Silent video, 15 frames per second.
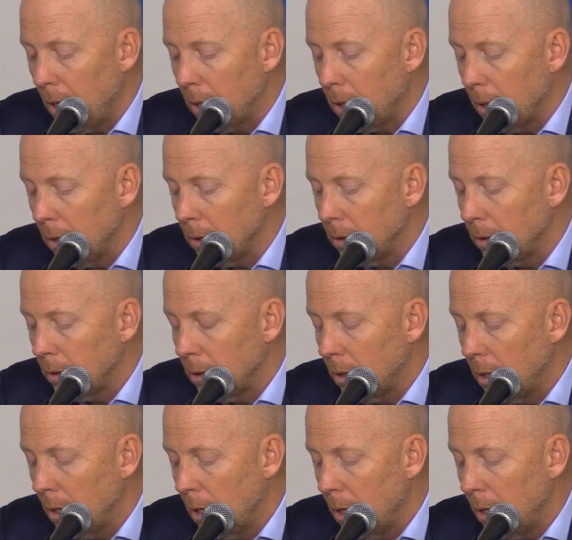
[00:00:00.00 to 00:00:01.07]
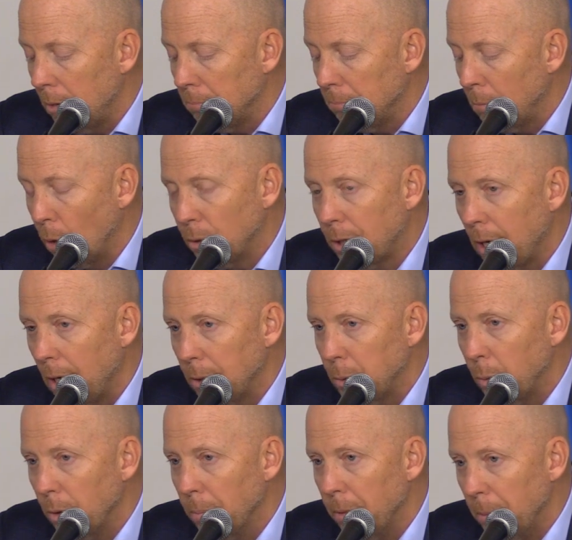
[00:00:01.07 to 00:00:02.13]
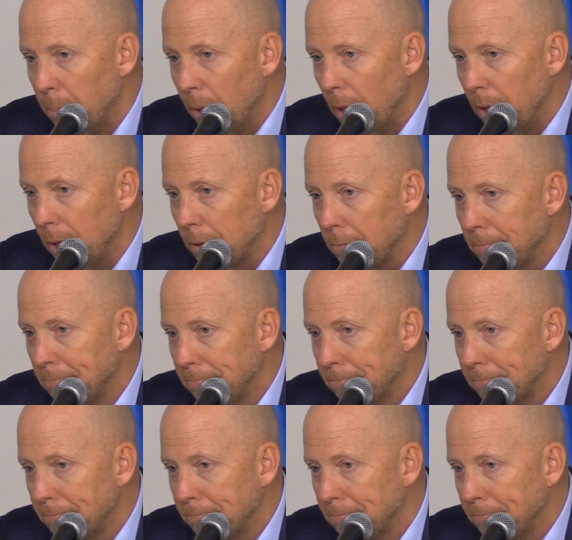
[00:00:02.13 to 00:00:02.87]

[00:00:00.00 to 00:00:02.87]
Jaquez. most guys wouldn't be playing.